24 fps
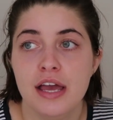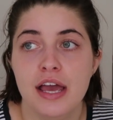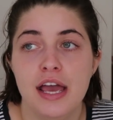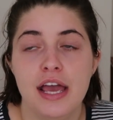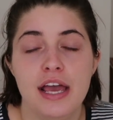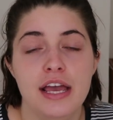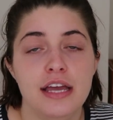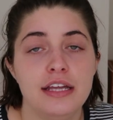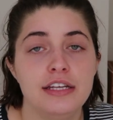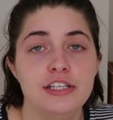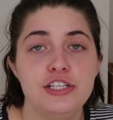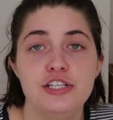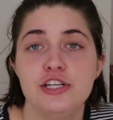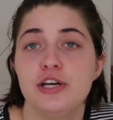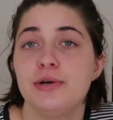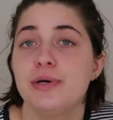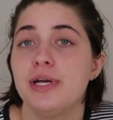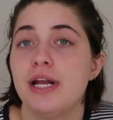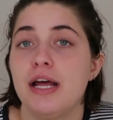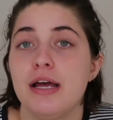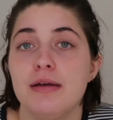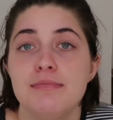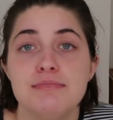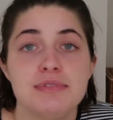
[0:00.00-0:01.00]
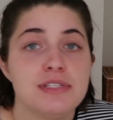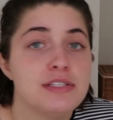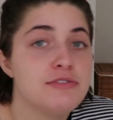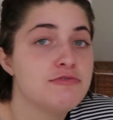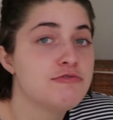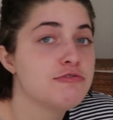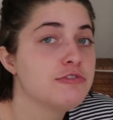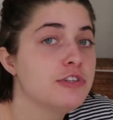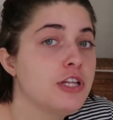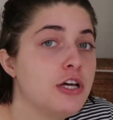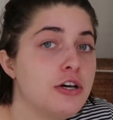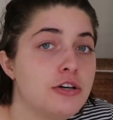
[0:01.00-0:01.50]
and you know, it ebbs
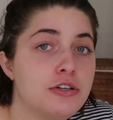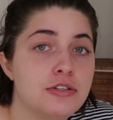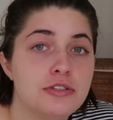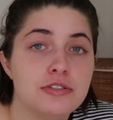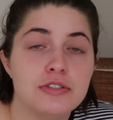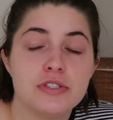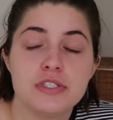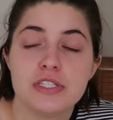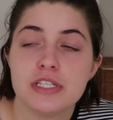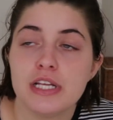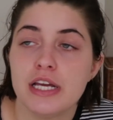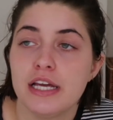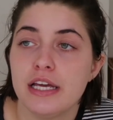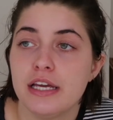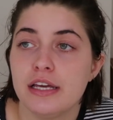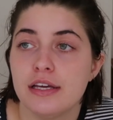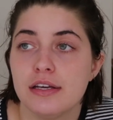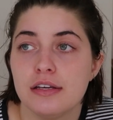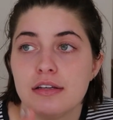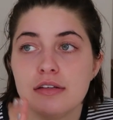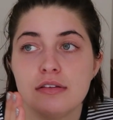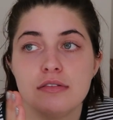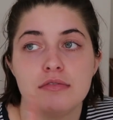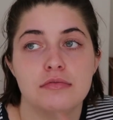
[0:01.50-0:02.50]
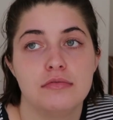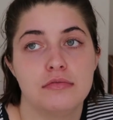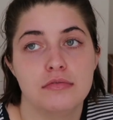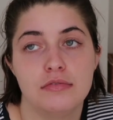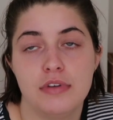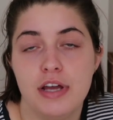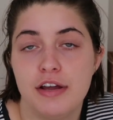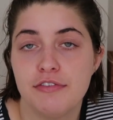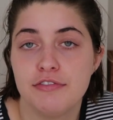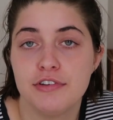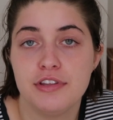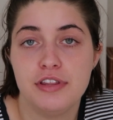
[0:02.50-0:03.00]
and flows like
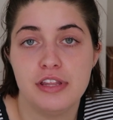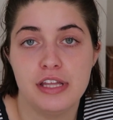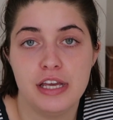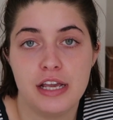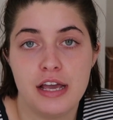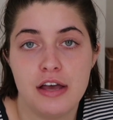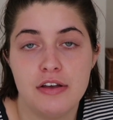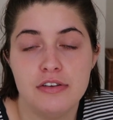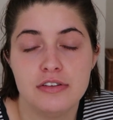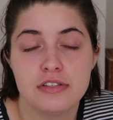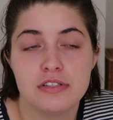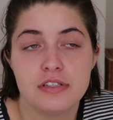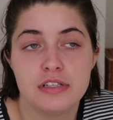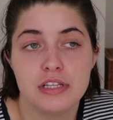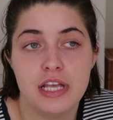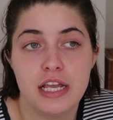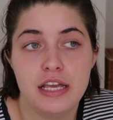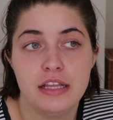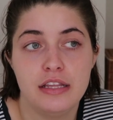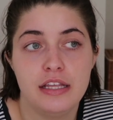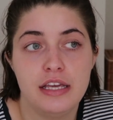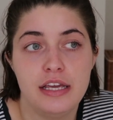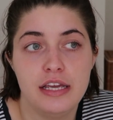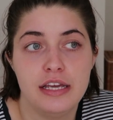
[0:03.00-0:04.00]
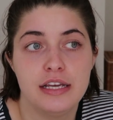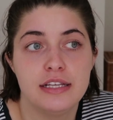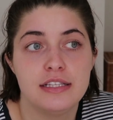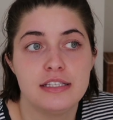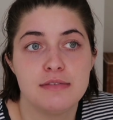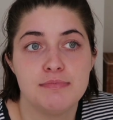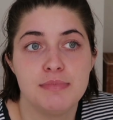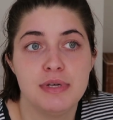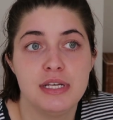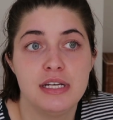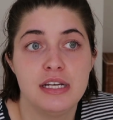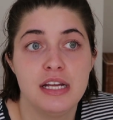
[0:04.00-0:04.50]
everything else. Lately,
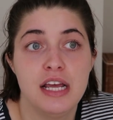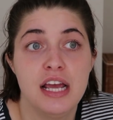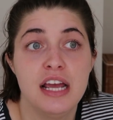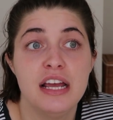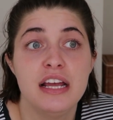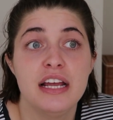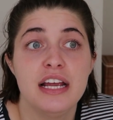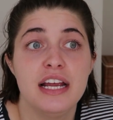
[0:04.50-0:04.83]
it's been